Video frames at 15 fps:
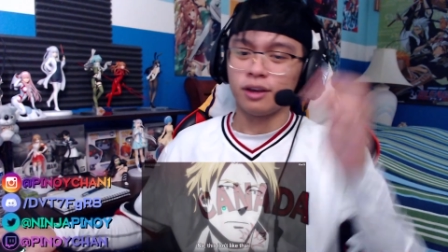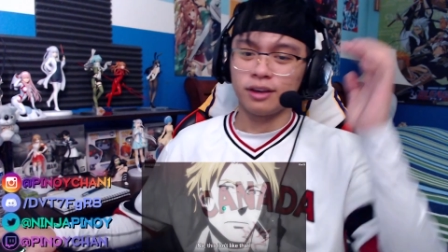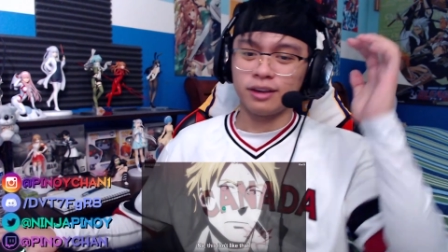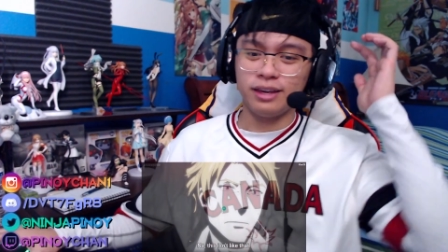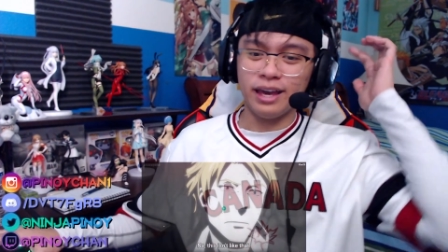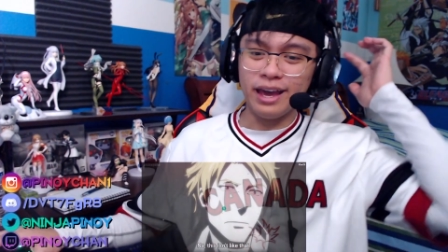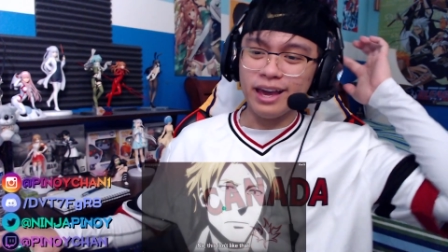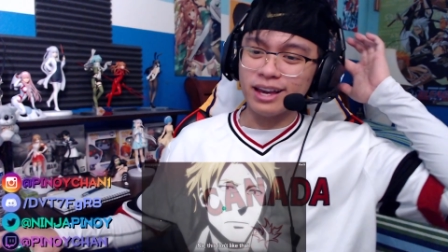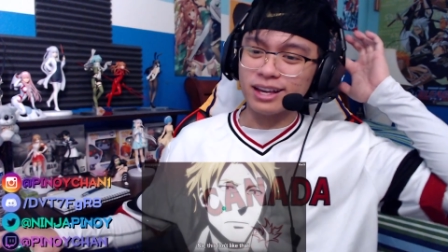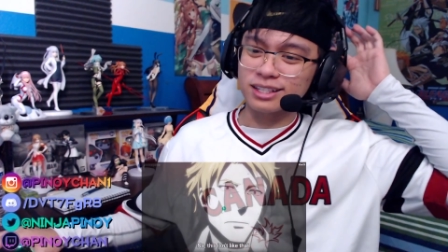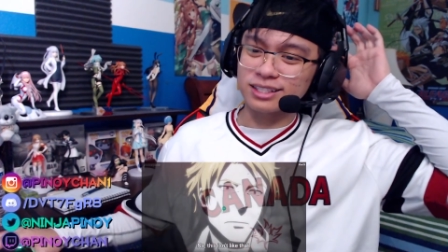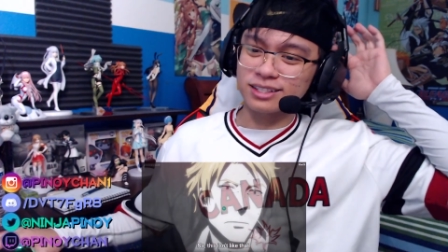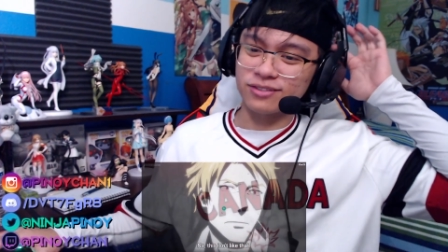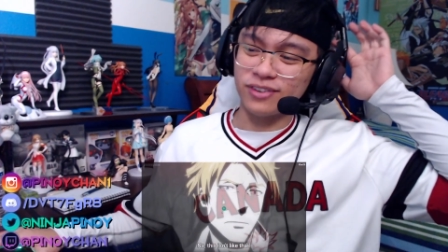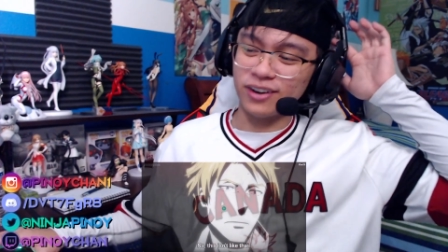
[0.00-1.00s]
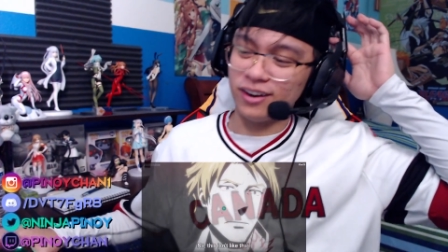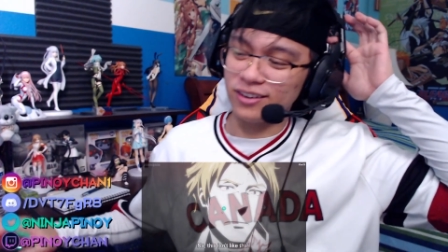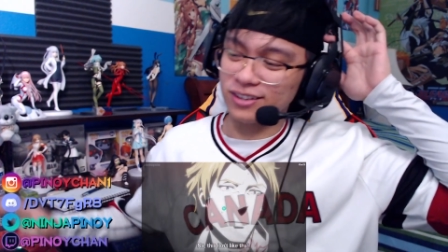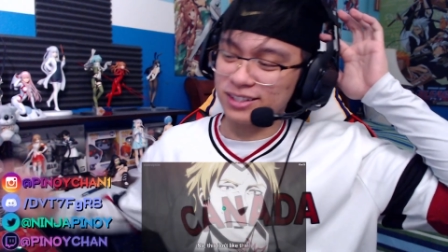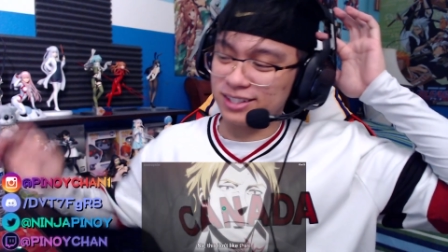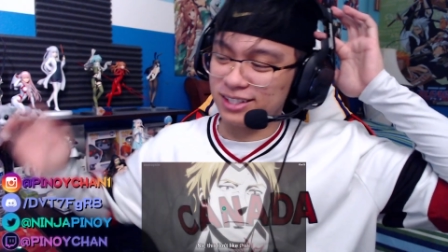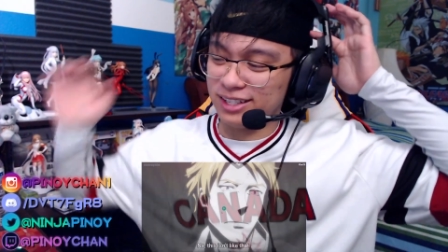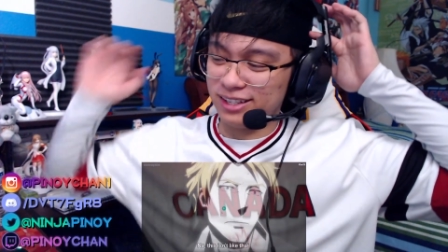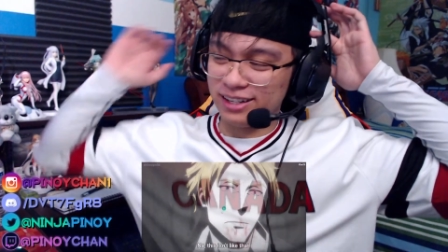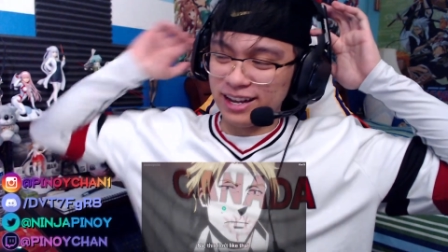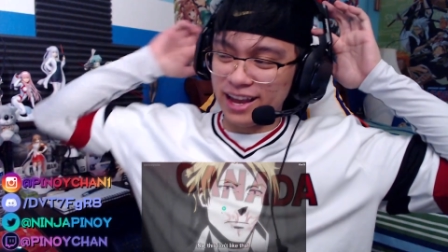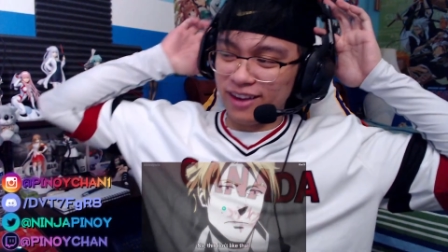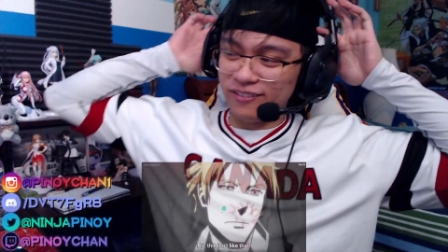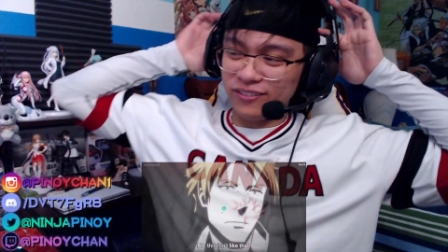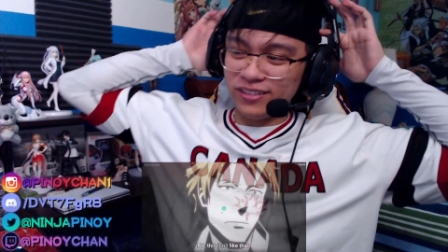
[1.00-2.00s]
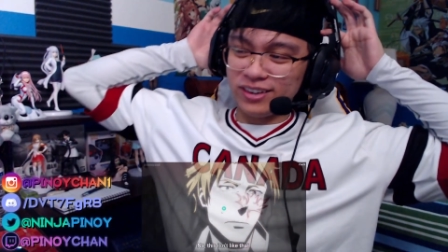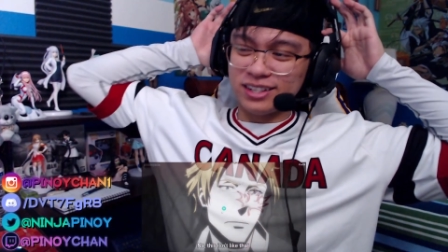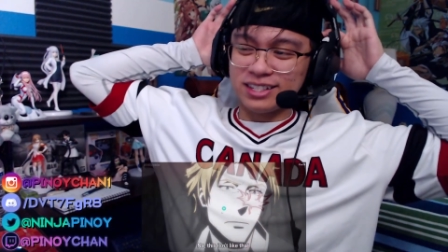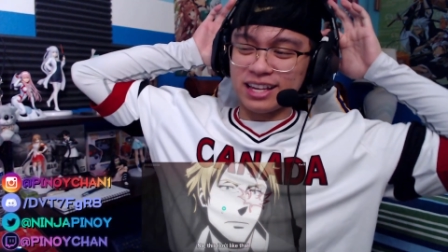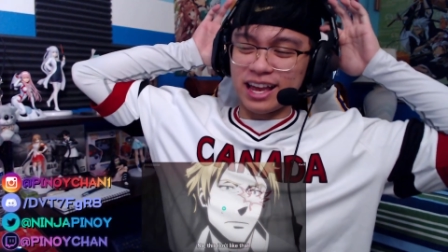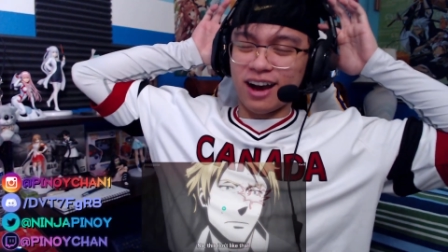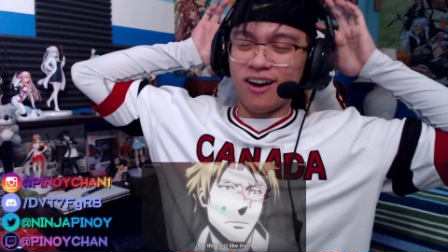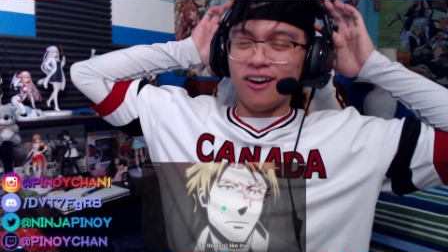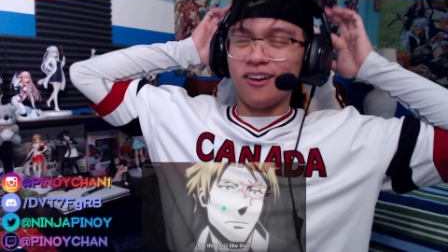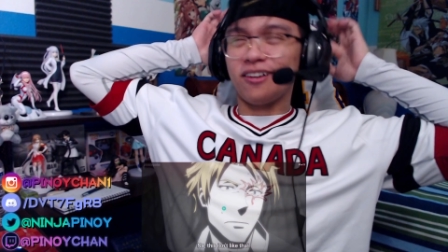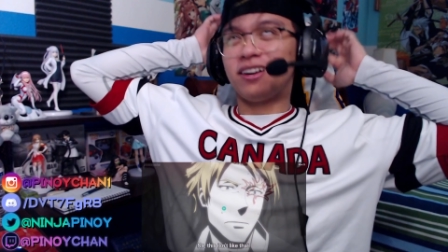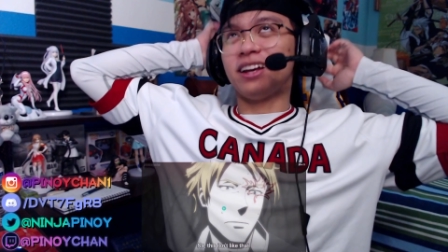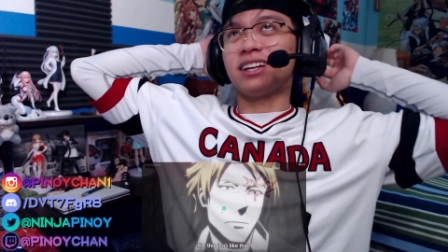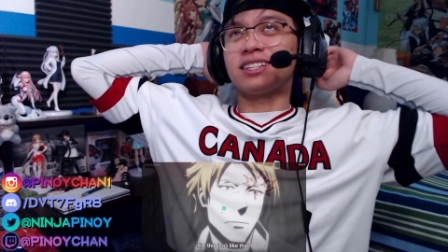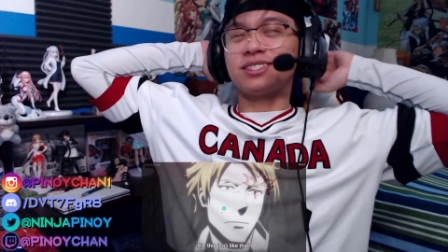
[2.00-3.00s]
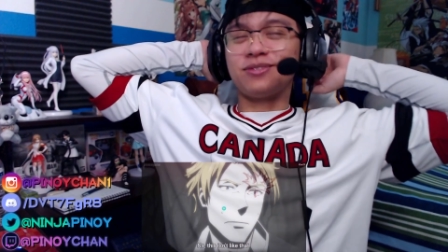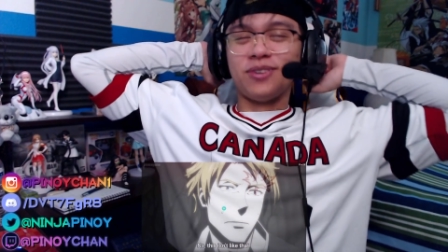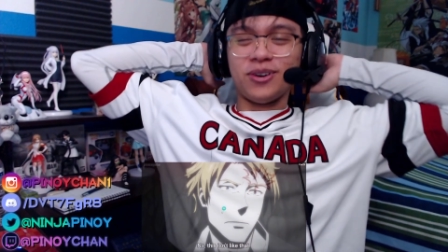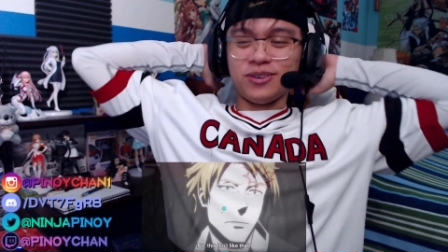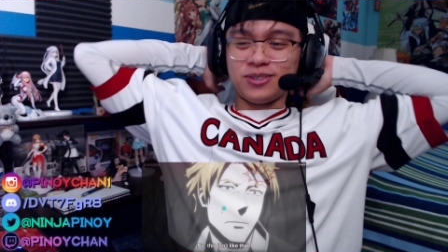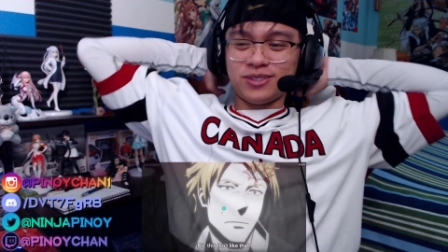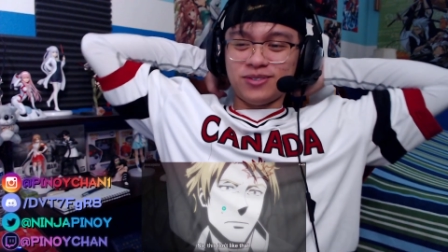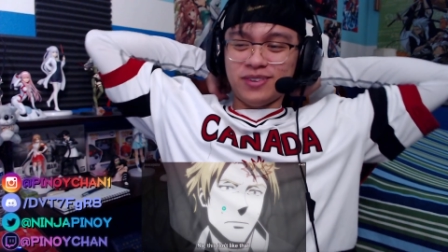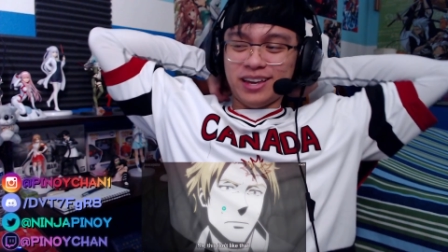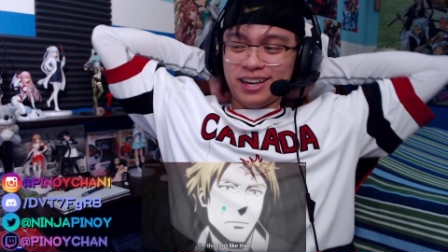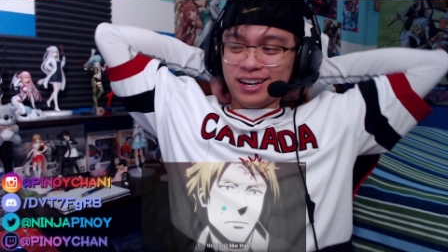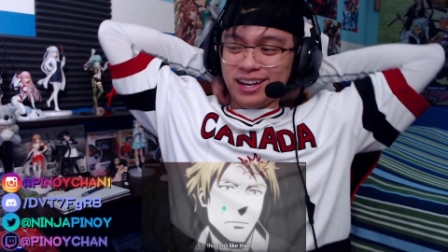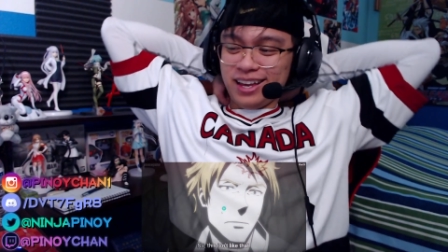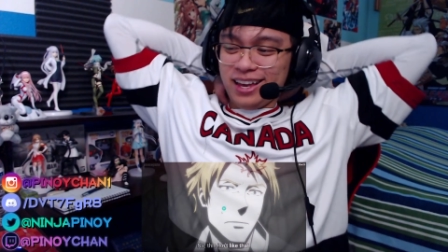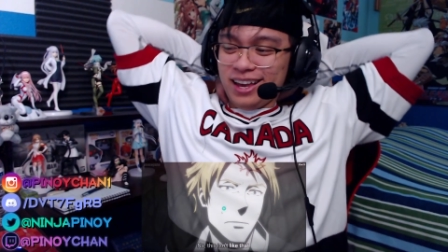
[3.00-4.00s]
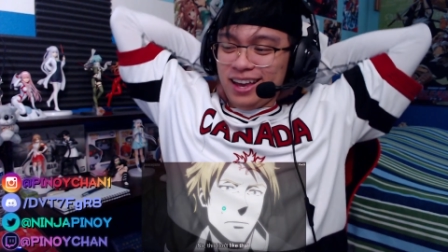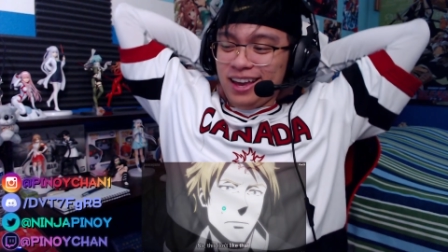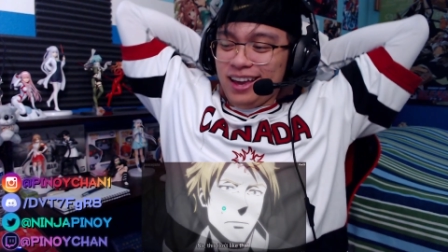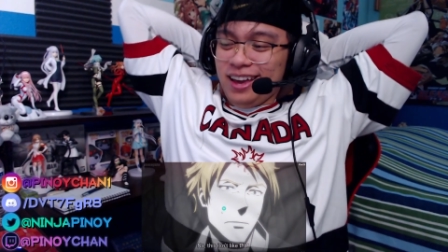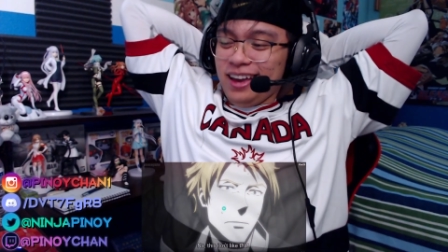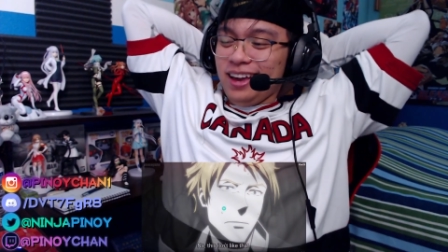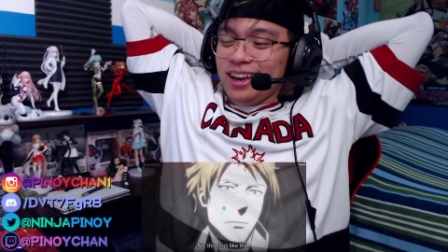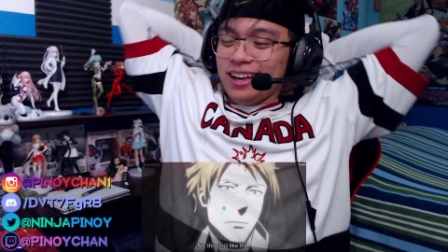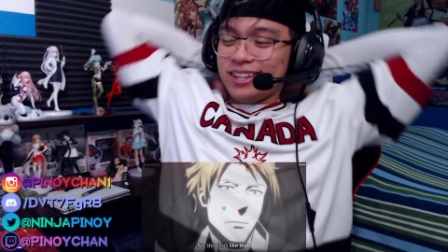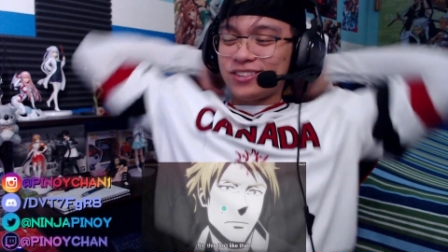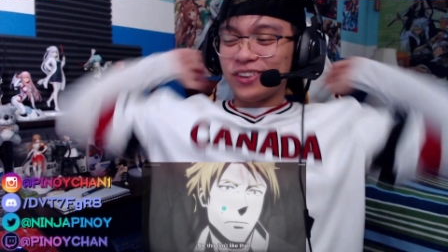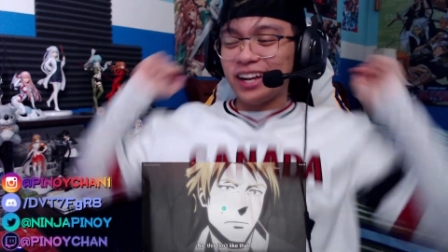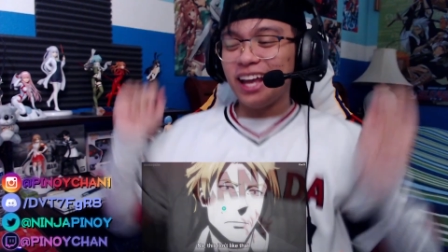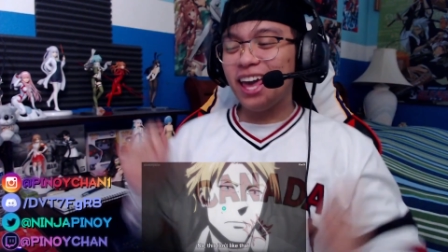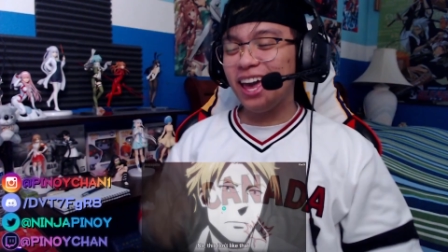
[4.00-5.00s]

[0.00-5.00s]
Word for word: Get exposed, dude. Ember's hard exposed, man. It's funny.